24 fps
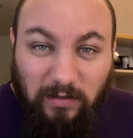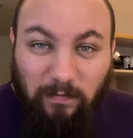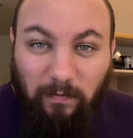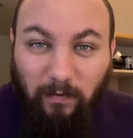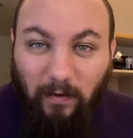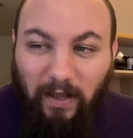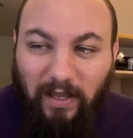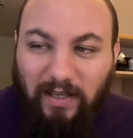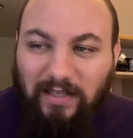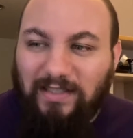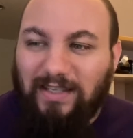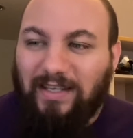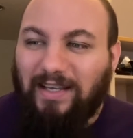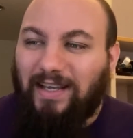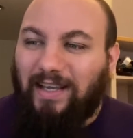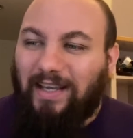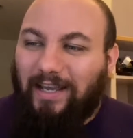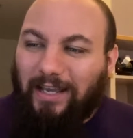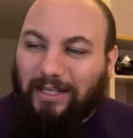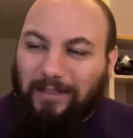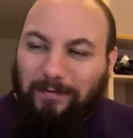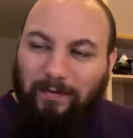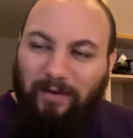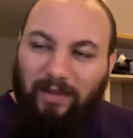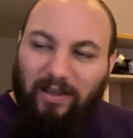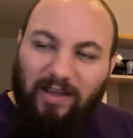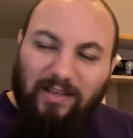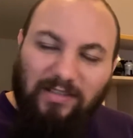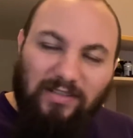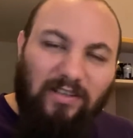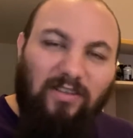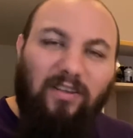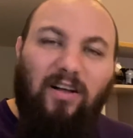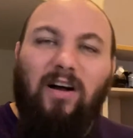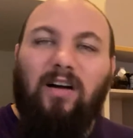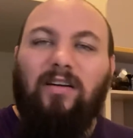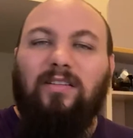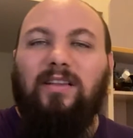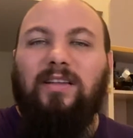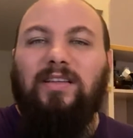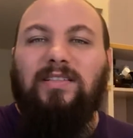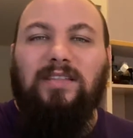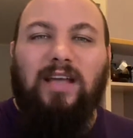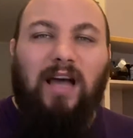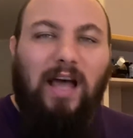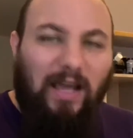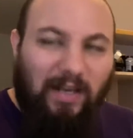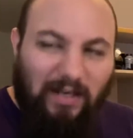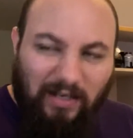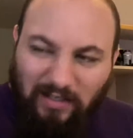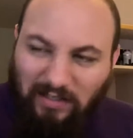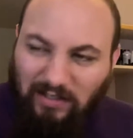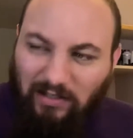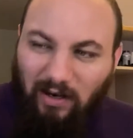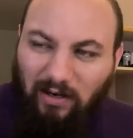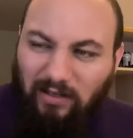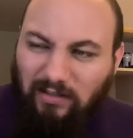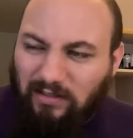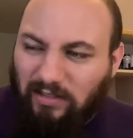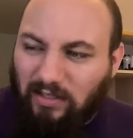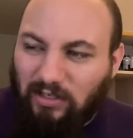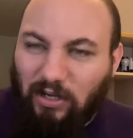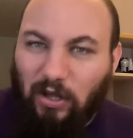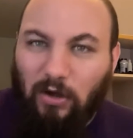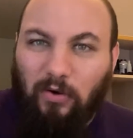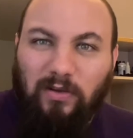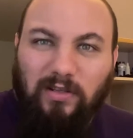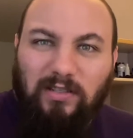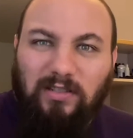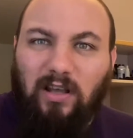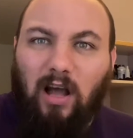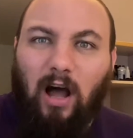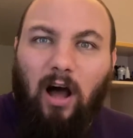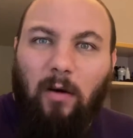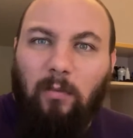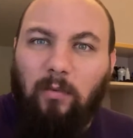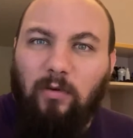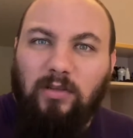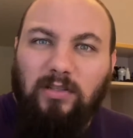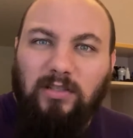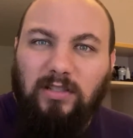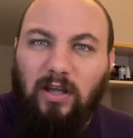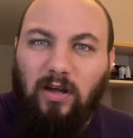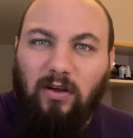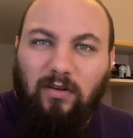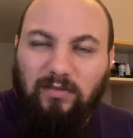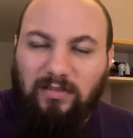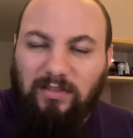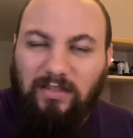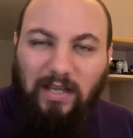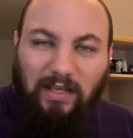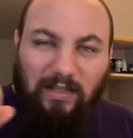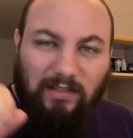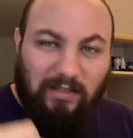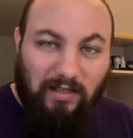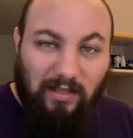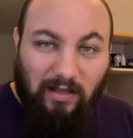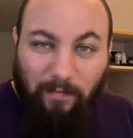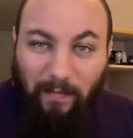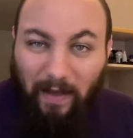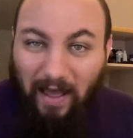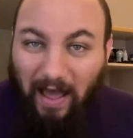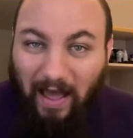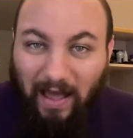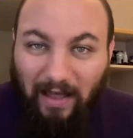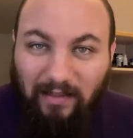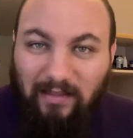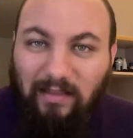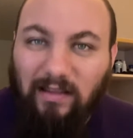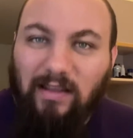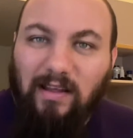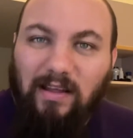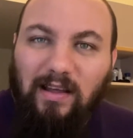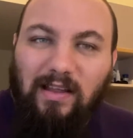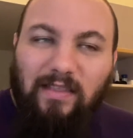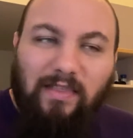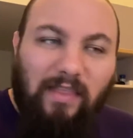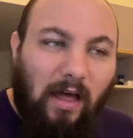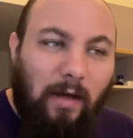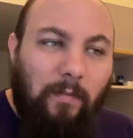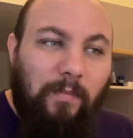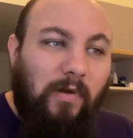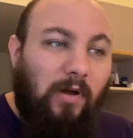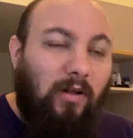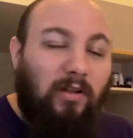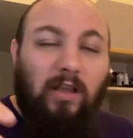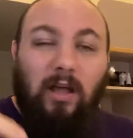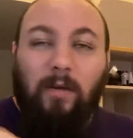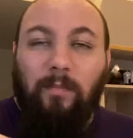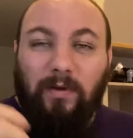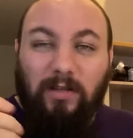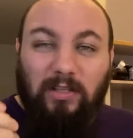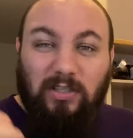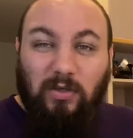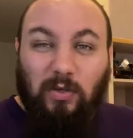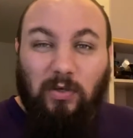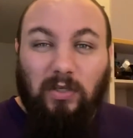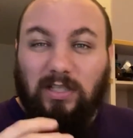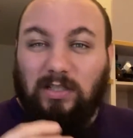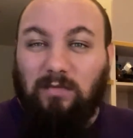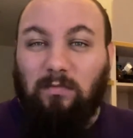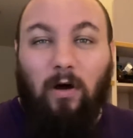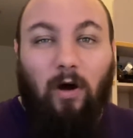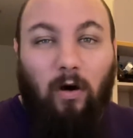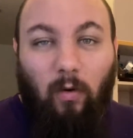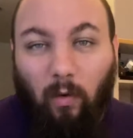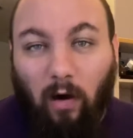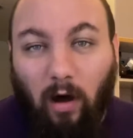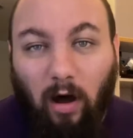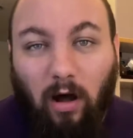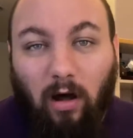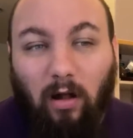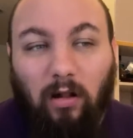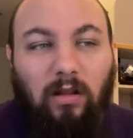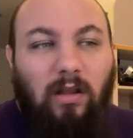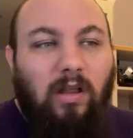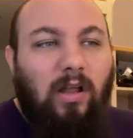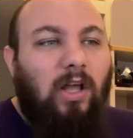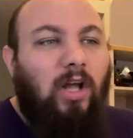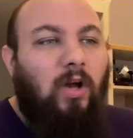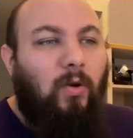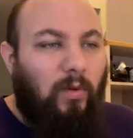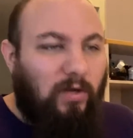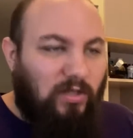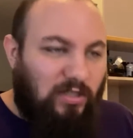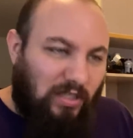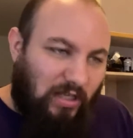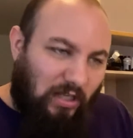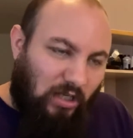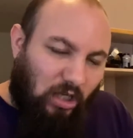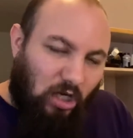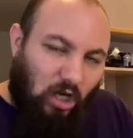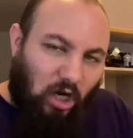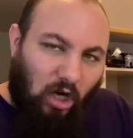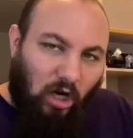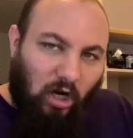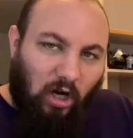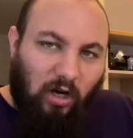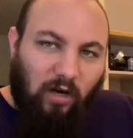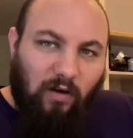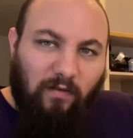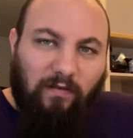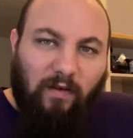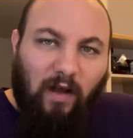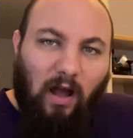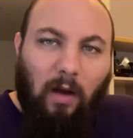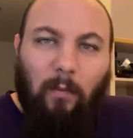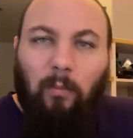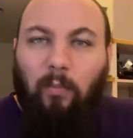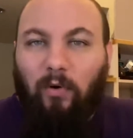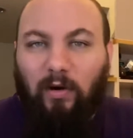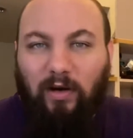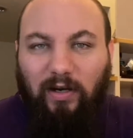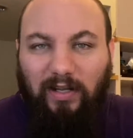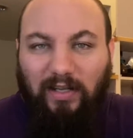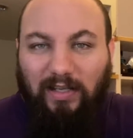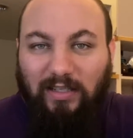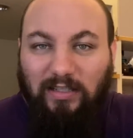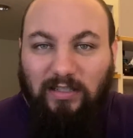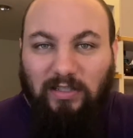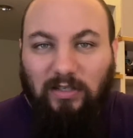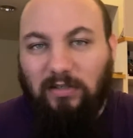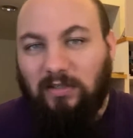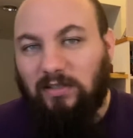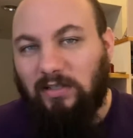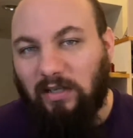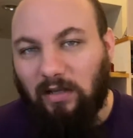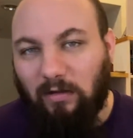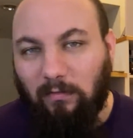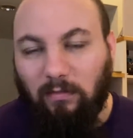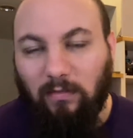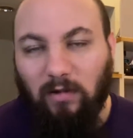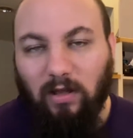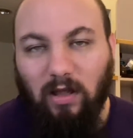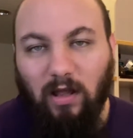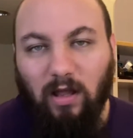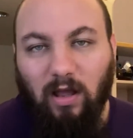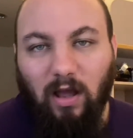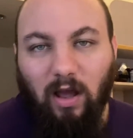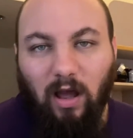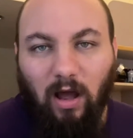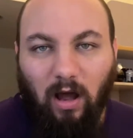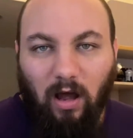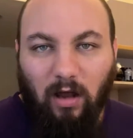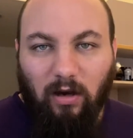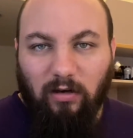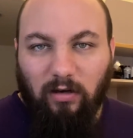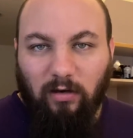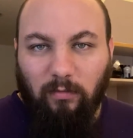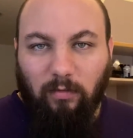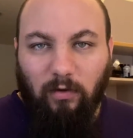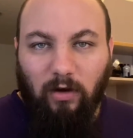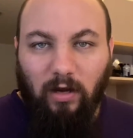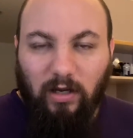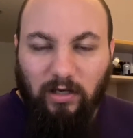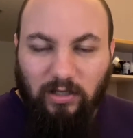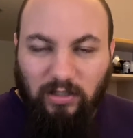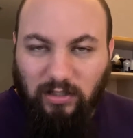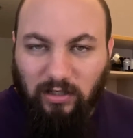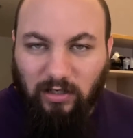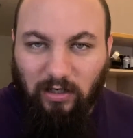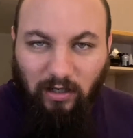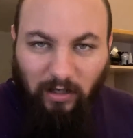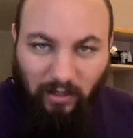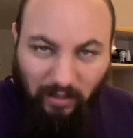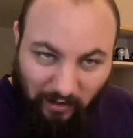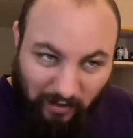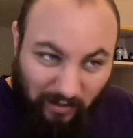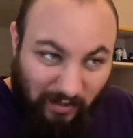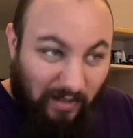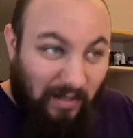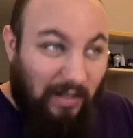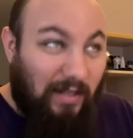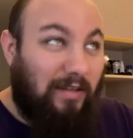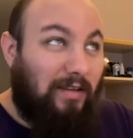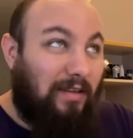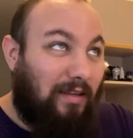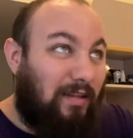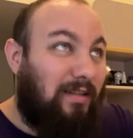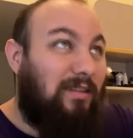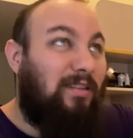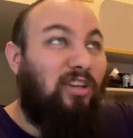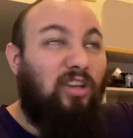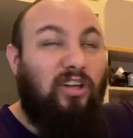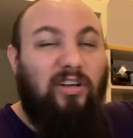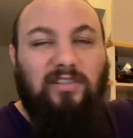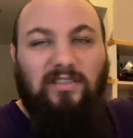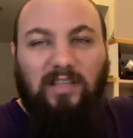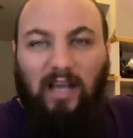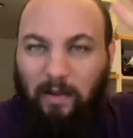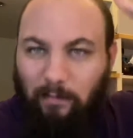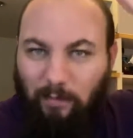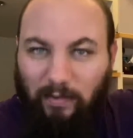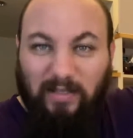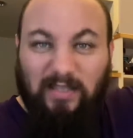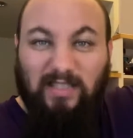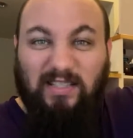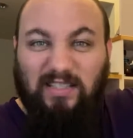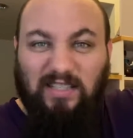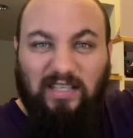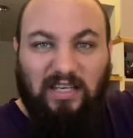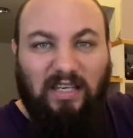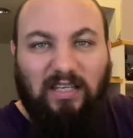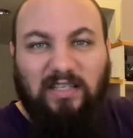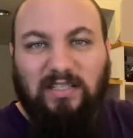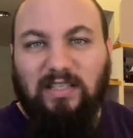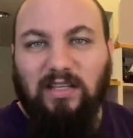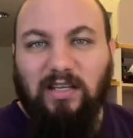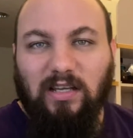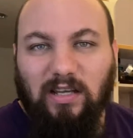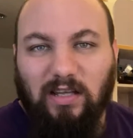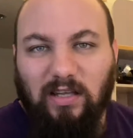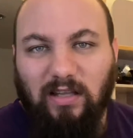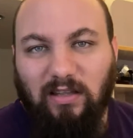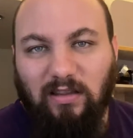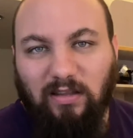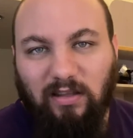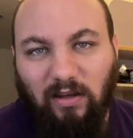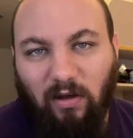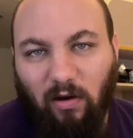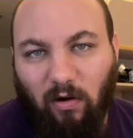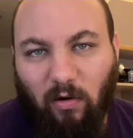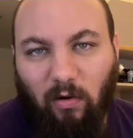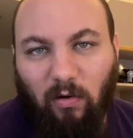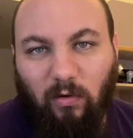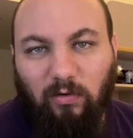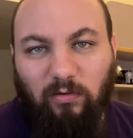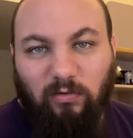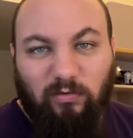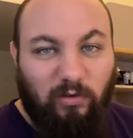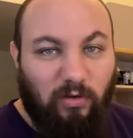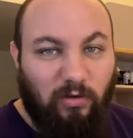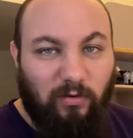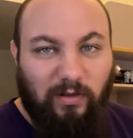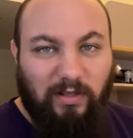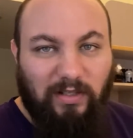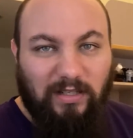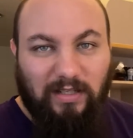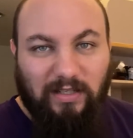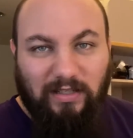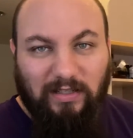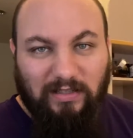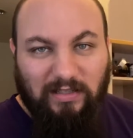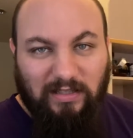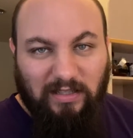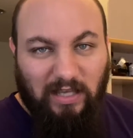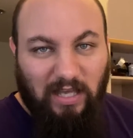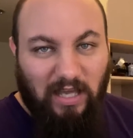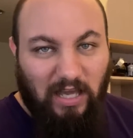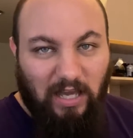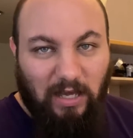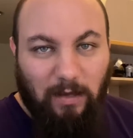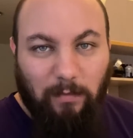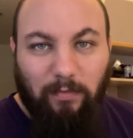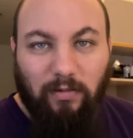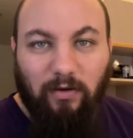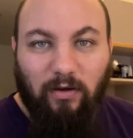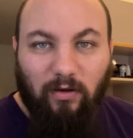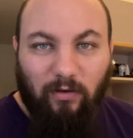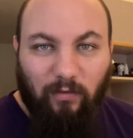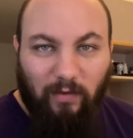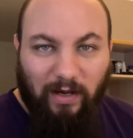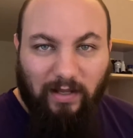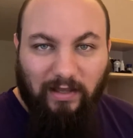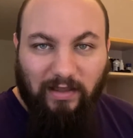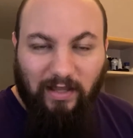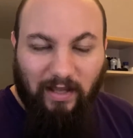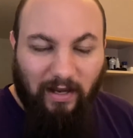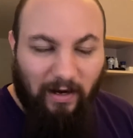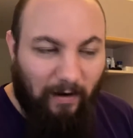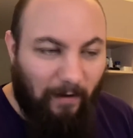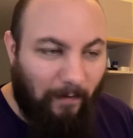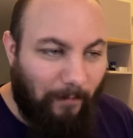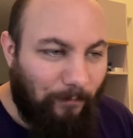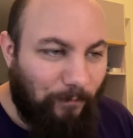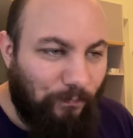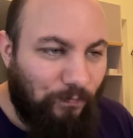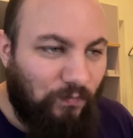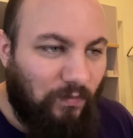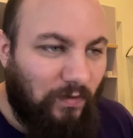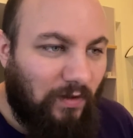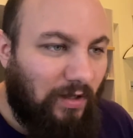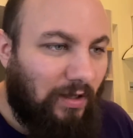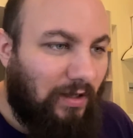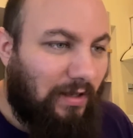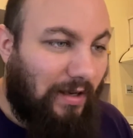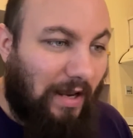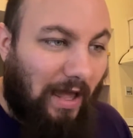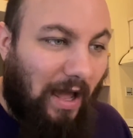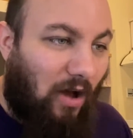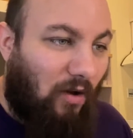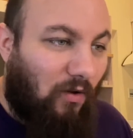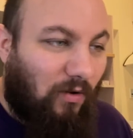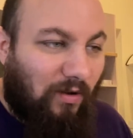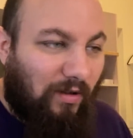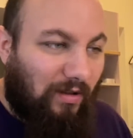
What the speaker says: place is because along the side he starts to notice cobblestones next to the path that build up into a small wall, which then curve upward into some underbrush. And then he looks up and sees the old ruined keep right there. Now,